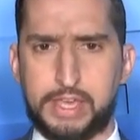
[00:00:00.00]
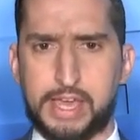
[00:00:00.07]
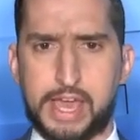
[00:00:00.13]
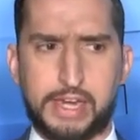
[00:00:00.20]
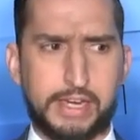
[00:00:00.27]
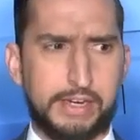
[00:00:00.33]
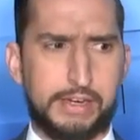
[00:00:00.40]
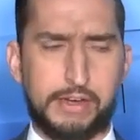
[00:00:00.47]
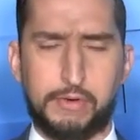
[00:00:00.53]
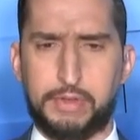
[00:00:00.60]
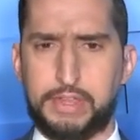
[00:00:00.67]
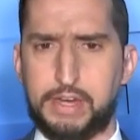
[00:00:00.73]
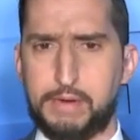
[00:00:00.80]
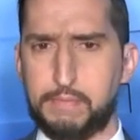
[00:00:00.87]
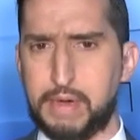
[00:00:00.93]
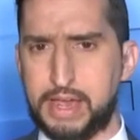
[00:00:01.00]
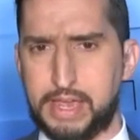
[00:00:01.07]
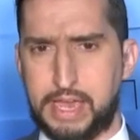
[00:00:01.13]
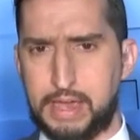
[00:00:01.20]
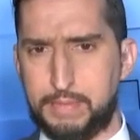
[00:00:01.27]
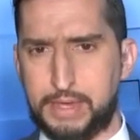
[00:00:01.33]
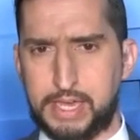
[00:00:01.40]
He had to deal with it in
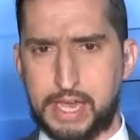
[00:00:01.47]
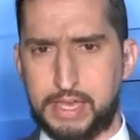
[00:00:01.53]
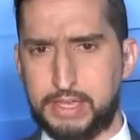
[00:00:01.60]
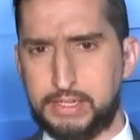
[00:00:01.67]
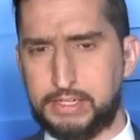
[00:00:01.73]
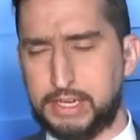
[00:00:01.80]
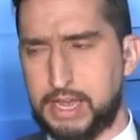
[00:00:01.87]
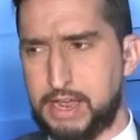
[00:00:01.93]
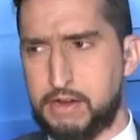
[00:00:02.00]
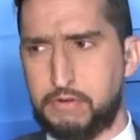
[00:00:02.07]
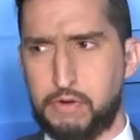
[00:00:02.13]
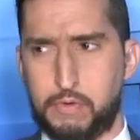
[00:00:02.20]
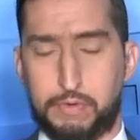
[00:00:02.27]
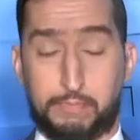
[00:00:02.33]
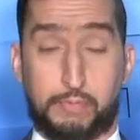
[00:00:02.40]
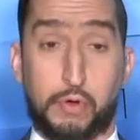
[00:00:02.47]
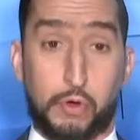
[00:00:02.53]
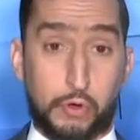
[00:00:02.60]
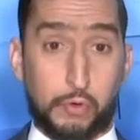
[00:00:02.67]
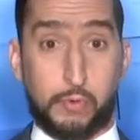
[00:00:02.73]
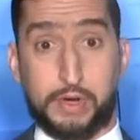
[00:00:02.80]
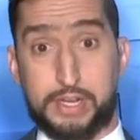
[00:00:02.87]
Miami. I don't know what
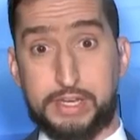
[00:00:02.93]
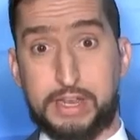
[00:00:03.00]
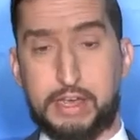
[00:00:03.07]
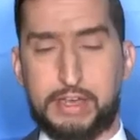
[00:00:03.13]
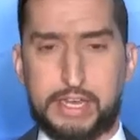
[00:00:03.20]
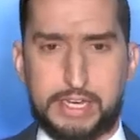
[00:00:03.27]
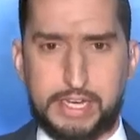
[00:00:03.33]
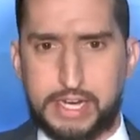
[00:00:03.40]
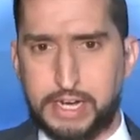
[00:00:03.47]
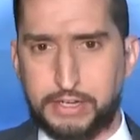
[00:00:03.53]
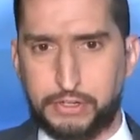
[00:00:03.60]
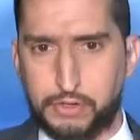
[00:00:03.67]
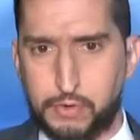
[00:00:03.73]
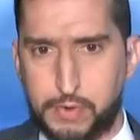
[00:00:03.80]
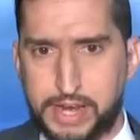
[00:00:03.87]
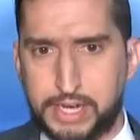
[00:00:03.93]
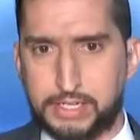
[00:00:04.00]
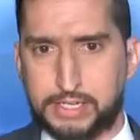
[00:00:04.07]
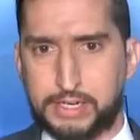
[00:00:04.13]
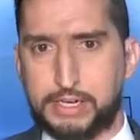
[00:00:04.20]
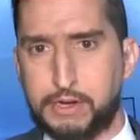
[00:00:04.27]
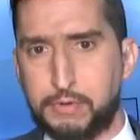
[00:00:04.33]
pull what he did. He needed 2
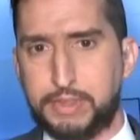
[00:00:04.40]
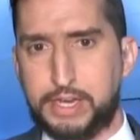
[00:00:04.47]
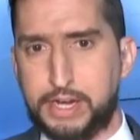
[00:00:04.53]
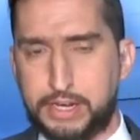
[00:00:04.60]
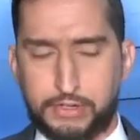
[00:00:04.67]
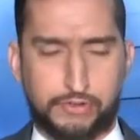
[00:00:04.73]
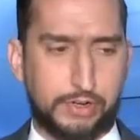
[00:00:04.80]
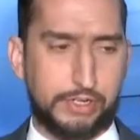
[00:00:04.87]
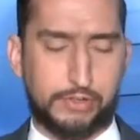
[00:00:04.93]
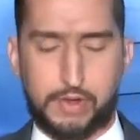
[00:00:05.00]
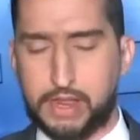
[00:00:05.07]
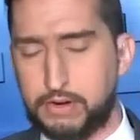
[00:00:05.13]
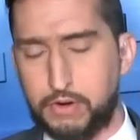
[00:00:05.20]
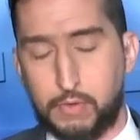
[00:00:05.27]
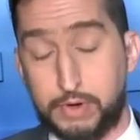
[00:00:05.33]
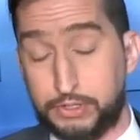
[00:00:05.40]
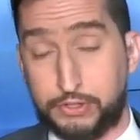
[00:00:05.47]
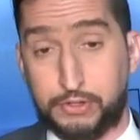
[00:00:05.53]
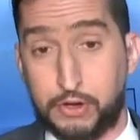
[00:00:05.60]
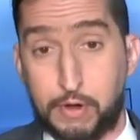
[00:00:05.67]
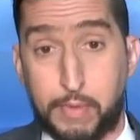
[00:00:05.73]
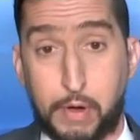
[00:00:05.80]
weeks to deal with an injury. So I don't know what
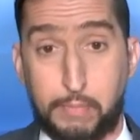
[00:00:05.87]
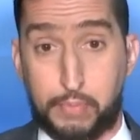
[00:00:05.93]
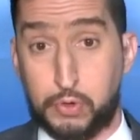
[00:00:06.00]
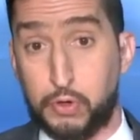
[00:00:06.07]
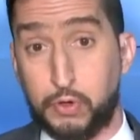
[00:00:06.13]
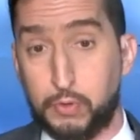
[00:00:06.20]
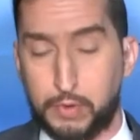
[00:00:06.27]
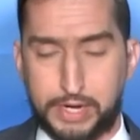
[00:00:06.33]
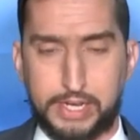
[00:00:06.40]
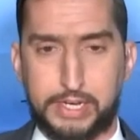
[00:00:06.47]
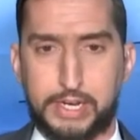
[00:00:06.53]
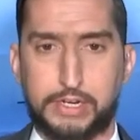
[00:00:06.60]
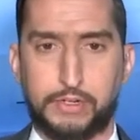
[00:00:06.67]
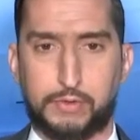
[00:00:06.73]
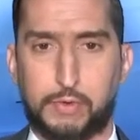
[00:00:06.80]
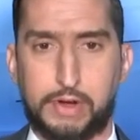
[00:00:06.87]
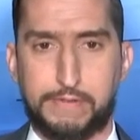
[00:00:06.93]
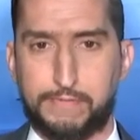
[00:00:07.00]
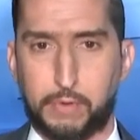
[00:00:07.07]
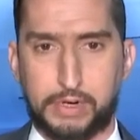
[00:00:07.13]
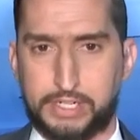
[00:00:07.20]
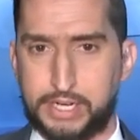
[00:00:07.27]
you're talking about, pull what he did in
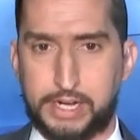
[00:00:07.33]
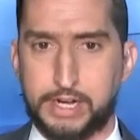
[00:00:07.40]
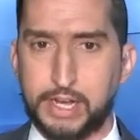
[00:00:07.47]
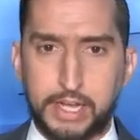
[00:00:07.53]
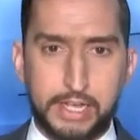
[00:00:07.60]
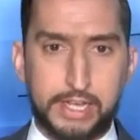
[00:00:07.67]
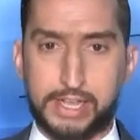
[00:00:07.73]
2014.